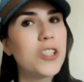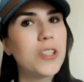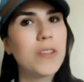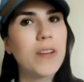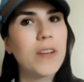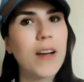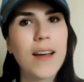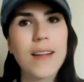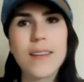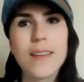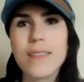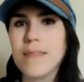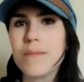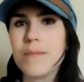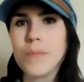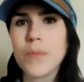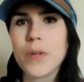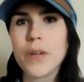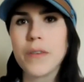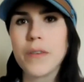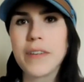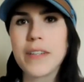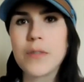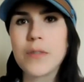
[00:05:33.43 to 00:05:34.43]
You got
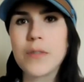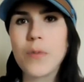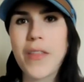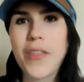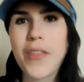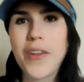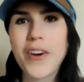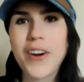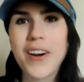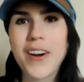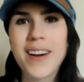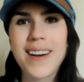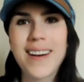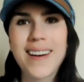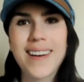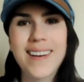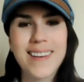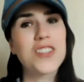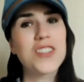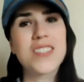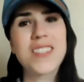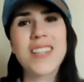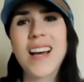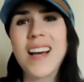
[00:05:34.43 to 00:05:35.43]
perfect weather.
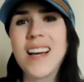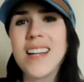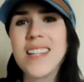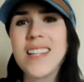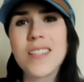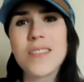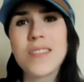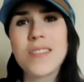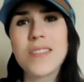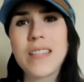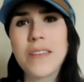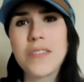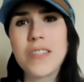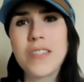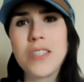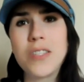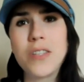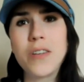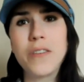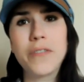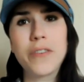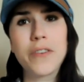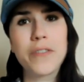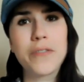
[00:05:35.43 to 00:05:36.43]
There's tons of stuff to
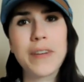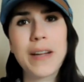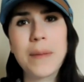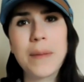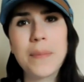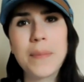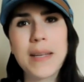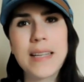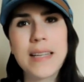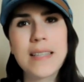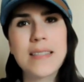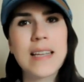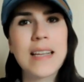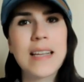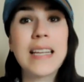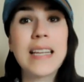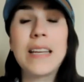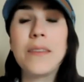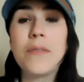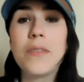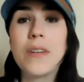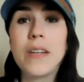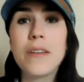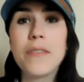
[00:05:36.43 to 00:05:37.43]
do for families. And
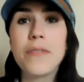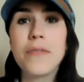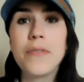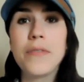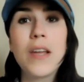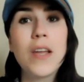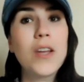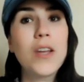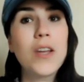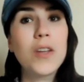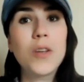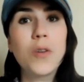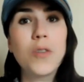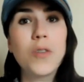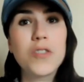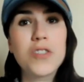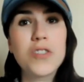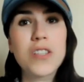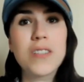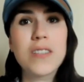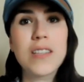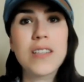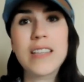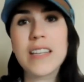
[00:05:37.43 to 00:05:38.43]
even if you're
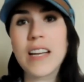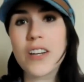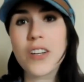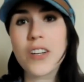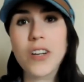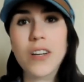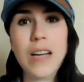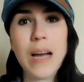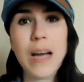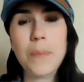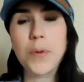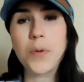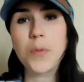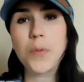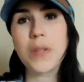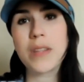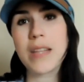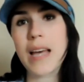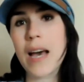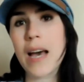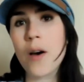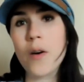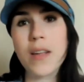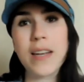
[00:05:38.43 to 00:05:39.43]
just a younger couple
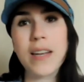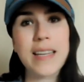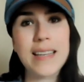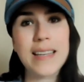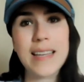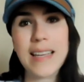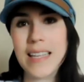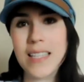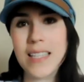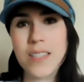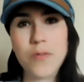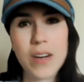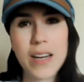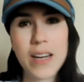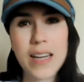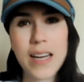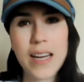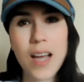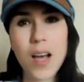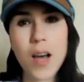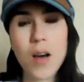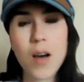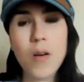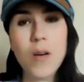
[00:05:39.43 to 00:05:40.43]
without any kids right
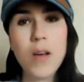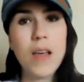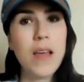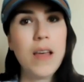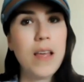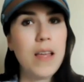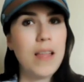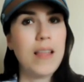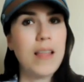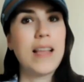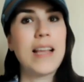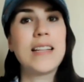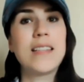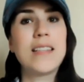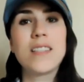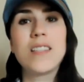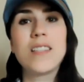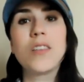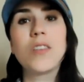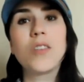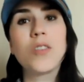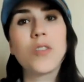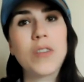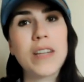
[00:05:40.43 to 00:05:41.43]
now, it's
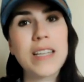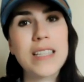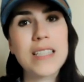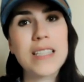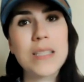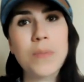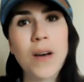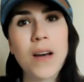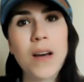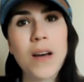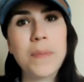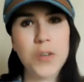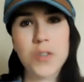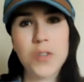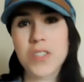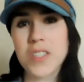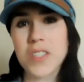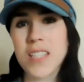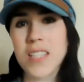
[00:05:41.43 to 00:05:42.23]
still a great spot. There's